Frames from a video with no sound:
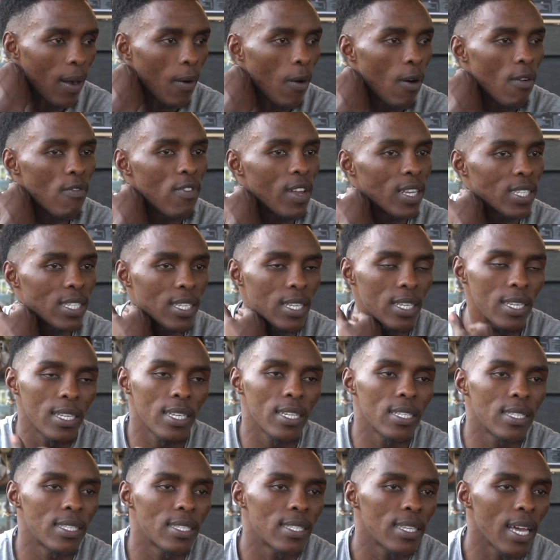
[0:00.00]

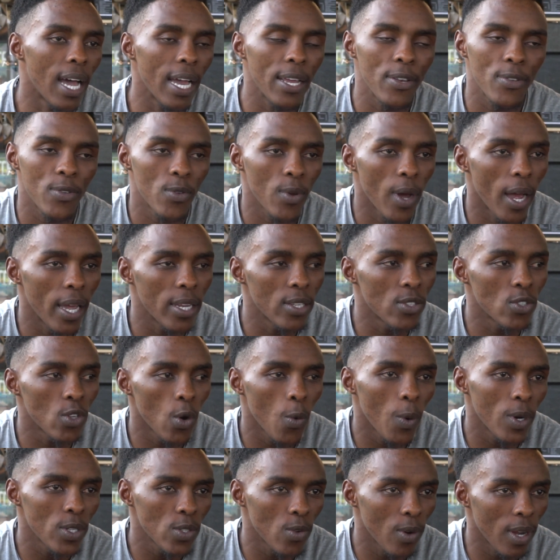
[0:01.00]
Obviously, I
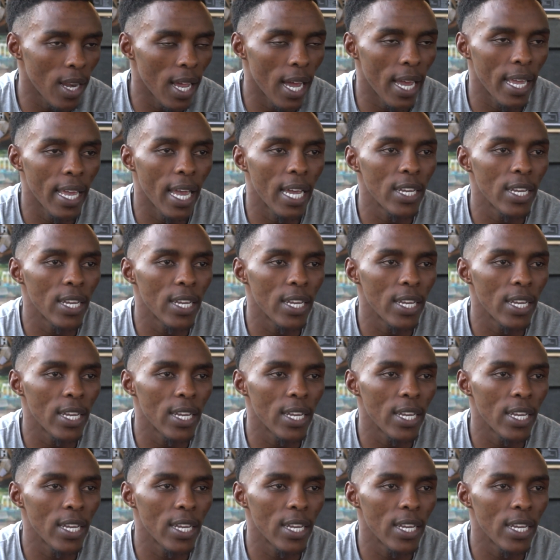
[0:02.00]
don't want to lie.